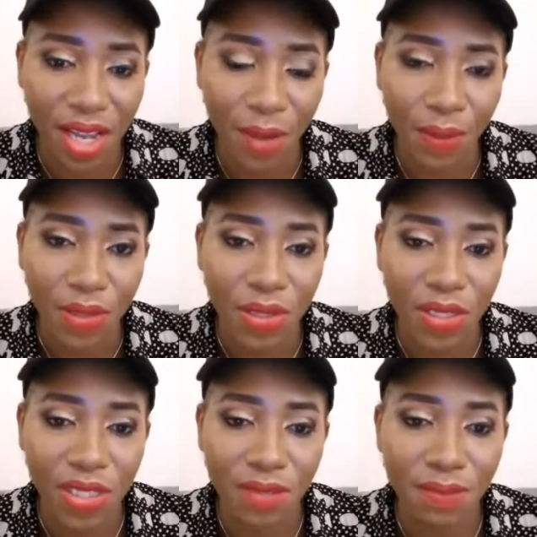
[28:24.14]
I was
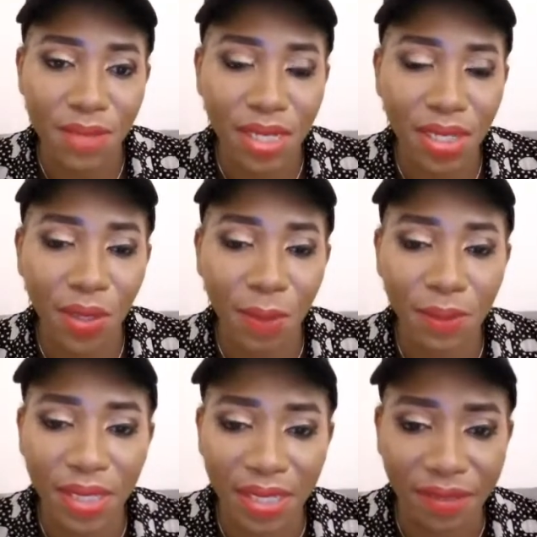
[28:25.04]
just making
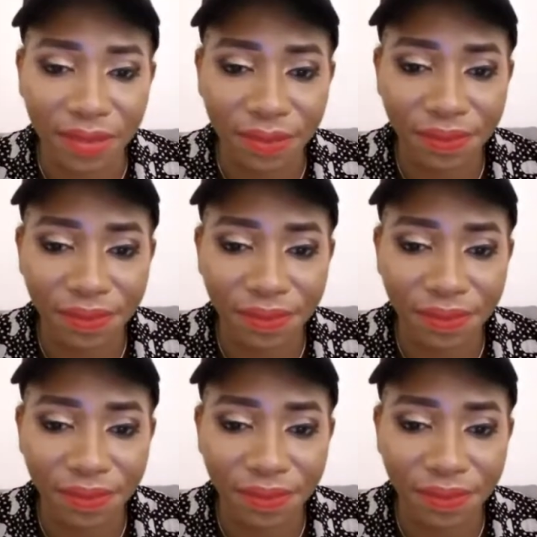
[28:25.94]
up then